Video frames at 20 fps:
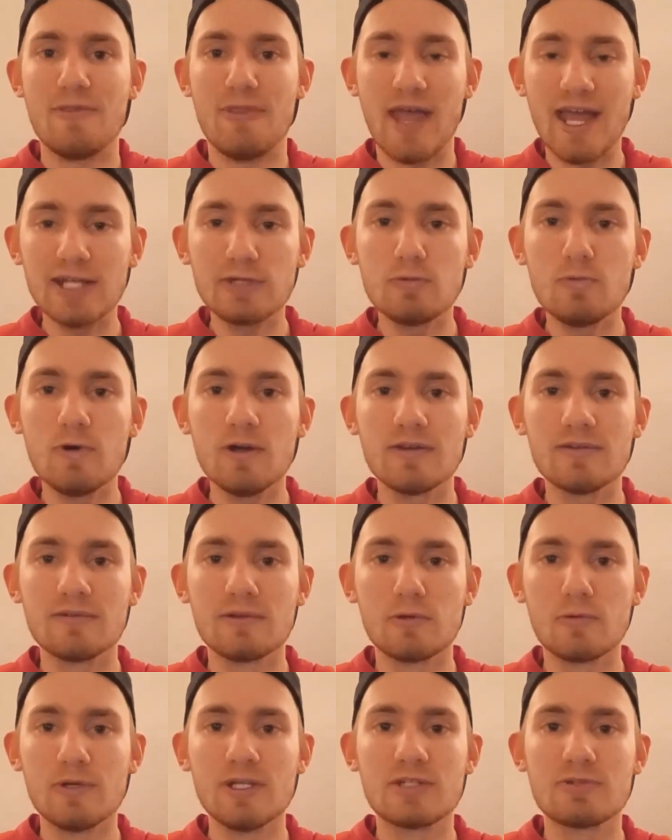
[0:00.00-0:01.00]
That's what
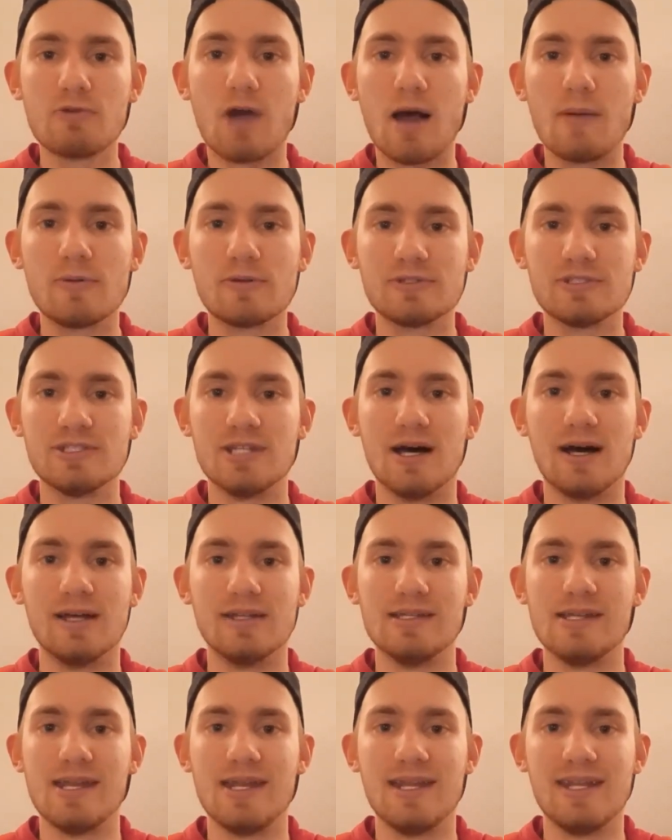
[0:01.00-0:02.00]
Luis Robert
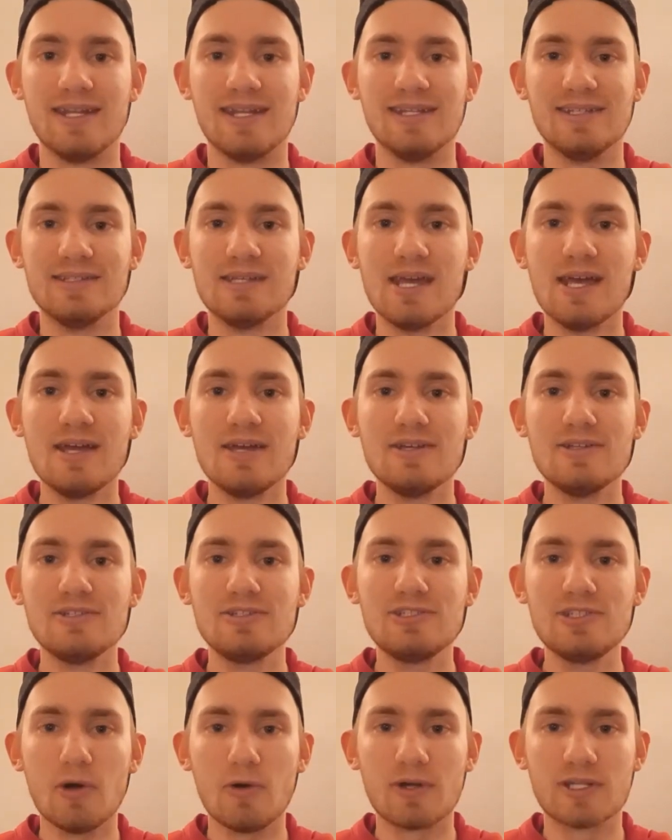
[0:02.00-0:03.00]
does, and it is
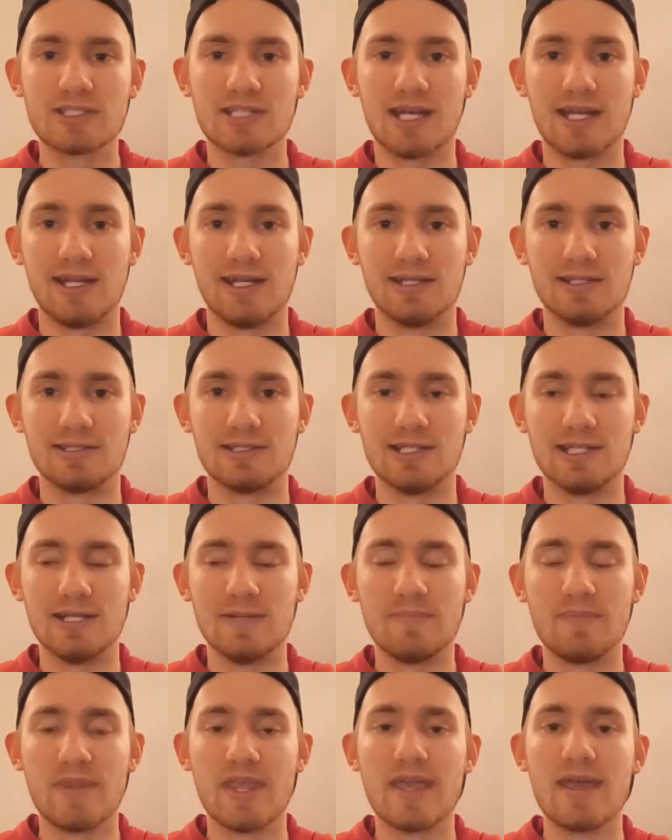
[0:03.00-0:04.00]
so exciting to see.